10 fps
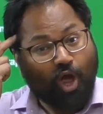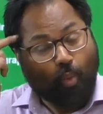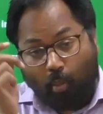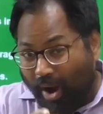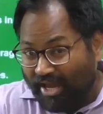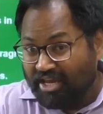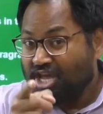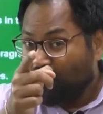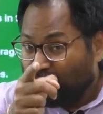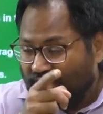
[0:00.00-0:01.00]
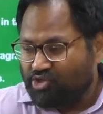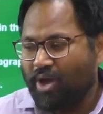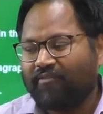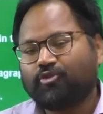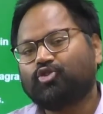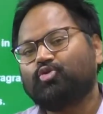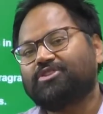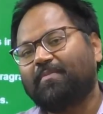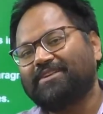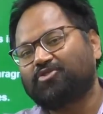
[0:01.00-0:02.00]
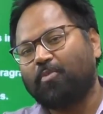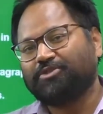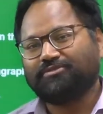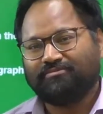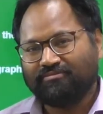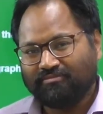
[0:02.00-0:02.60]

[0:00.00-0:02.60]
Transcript: Why? Because you have to choose the best option.